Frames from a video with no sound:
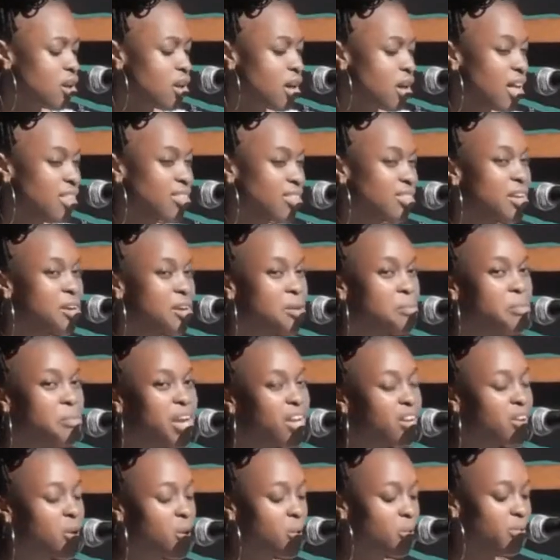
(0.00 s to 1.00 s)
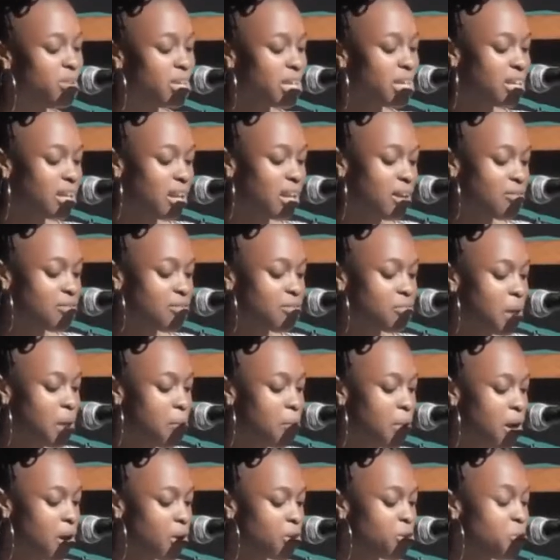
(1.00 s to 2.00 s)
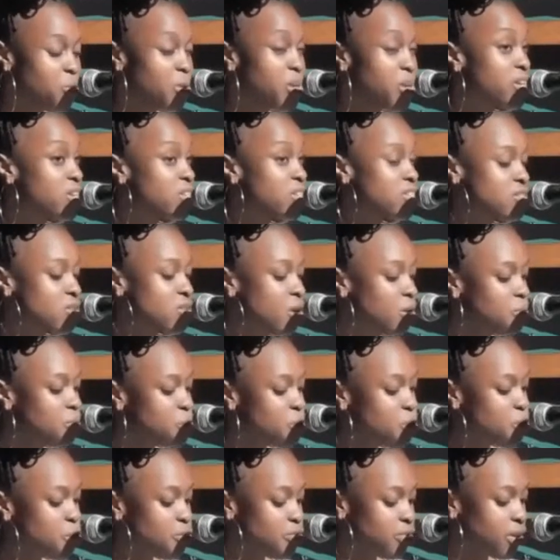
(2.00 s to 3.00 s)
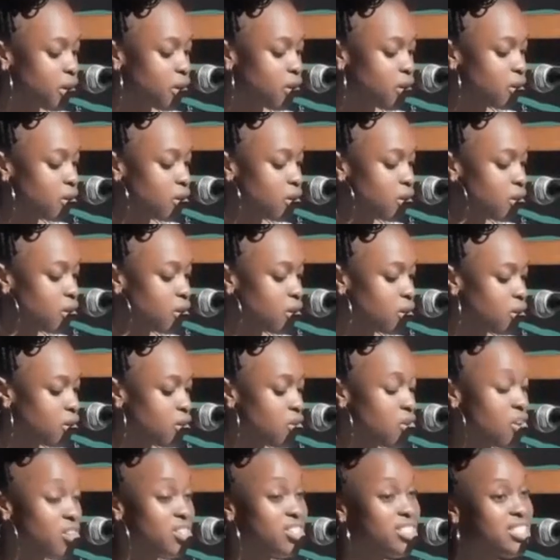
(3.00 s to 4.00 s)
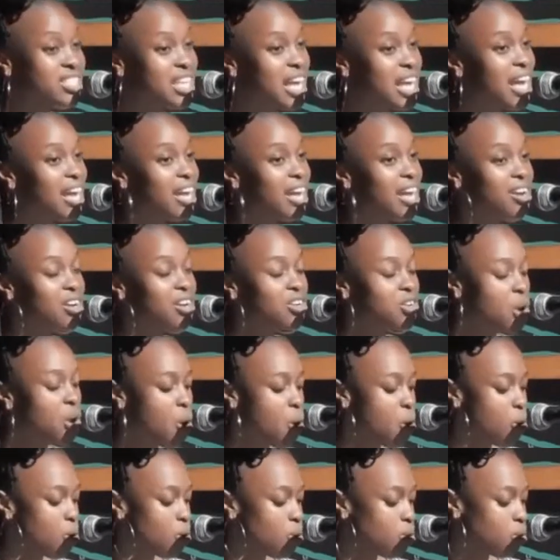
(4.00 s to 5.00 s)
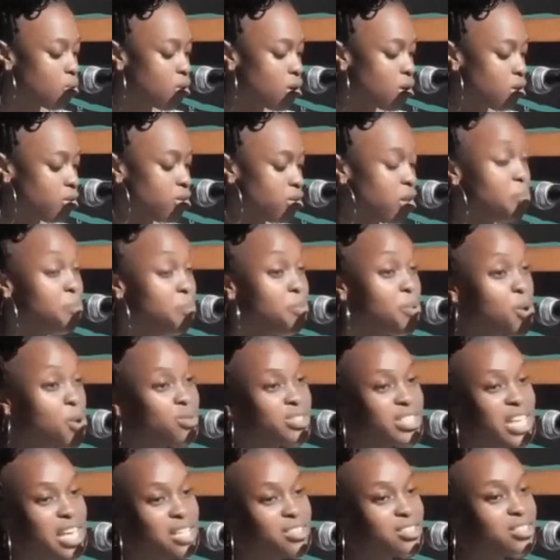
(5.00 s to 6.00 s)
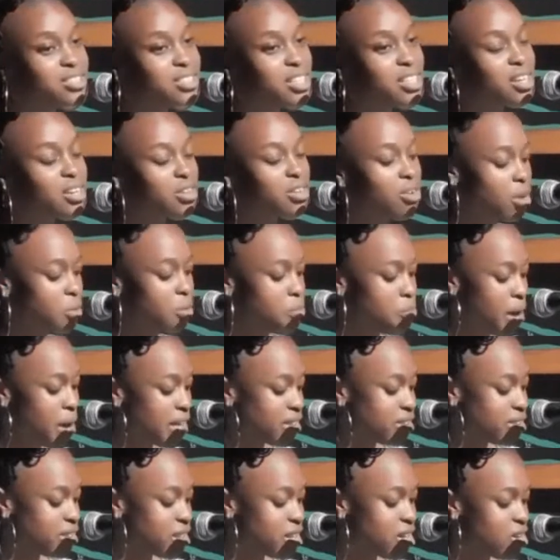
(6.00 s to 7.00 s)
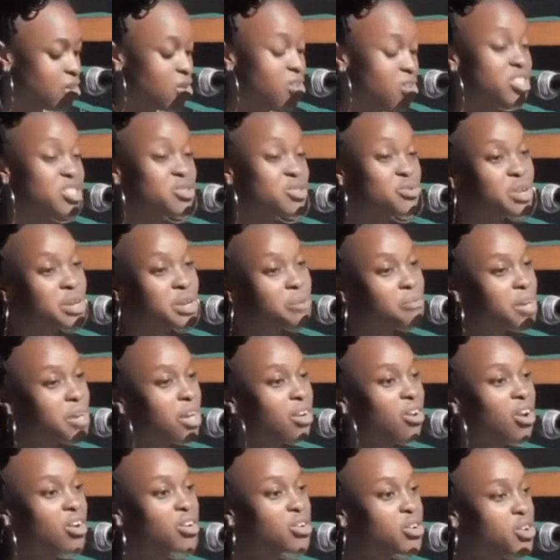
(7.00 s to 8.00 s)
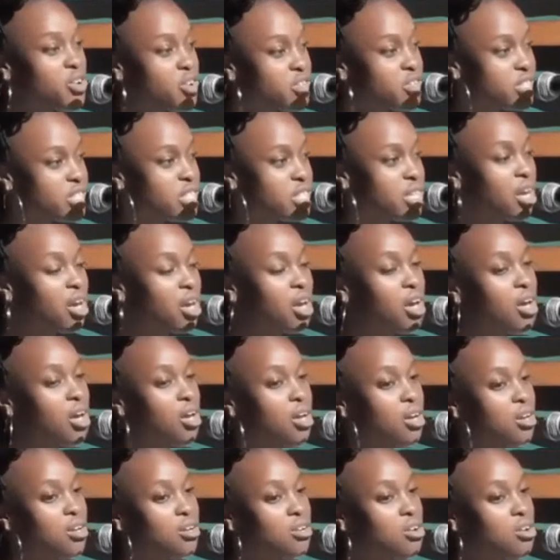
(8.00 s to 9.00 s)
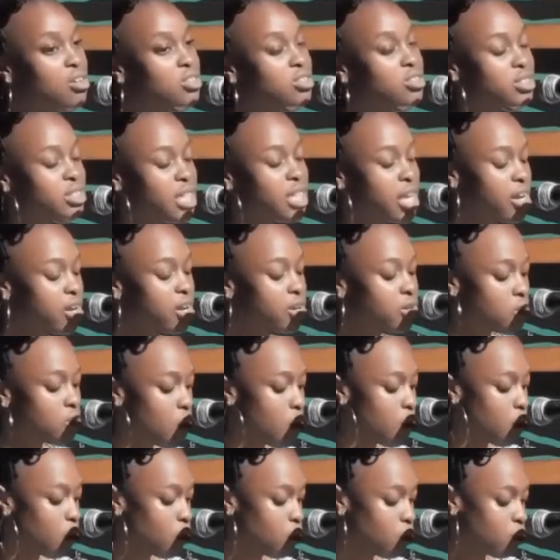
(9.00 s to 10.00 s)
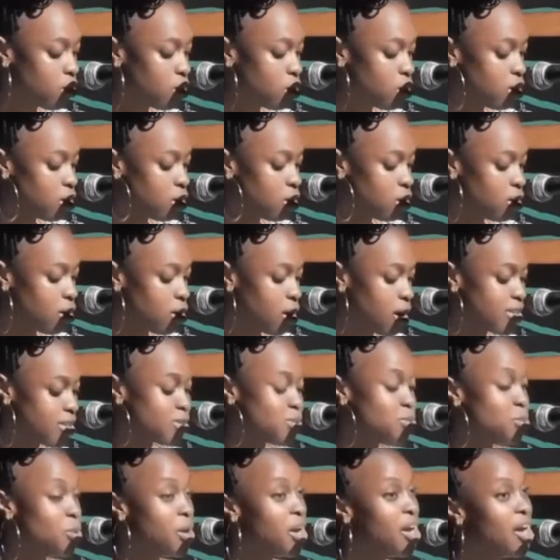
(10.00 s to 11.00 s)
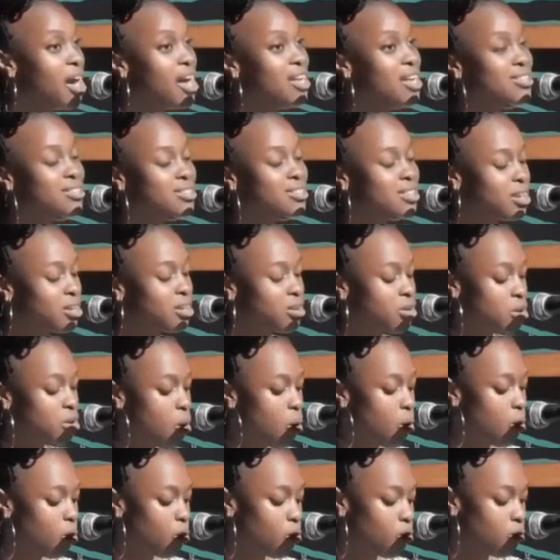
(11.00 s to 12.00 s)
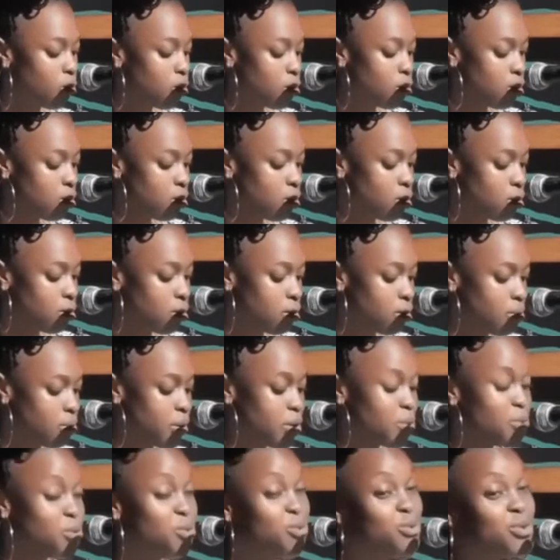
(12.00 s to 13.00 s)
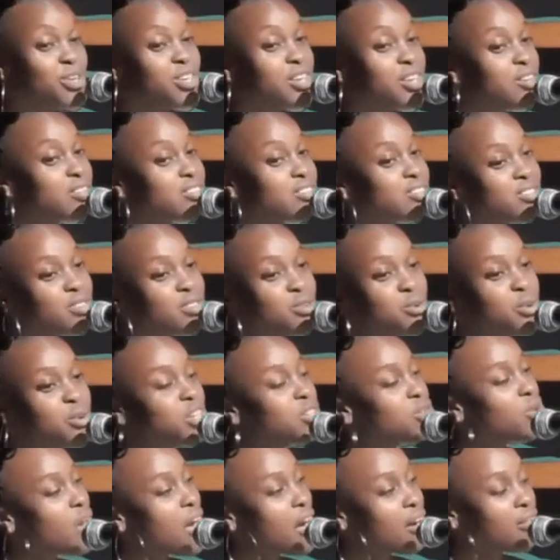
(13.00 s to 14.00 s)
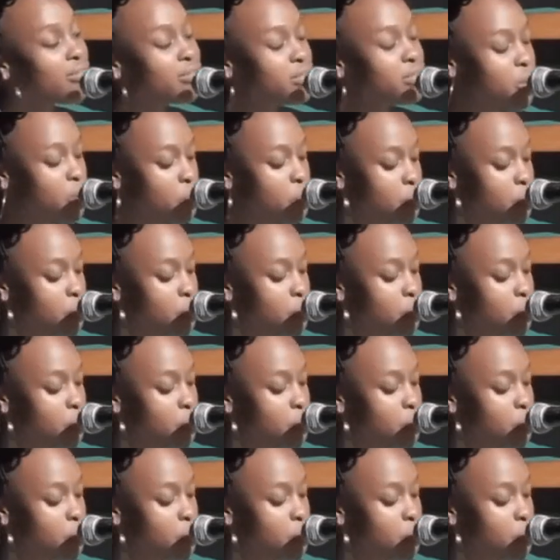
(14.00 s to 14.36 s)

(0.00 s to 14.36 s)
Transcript: I think men only love my mouth when it is not moving, not saying no. Not protesting, not biting, not screaming, not cursing, not saying no. I swear I said no, but who hears you when you have no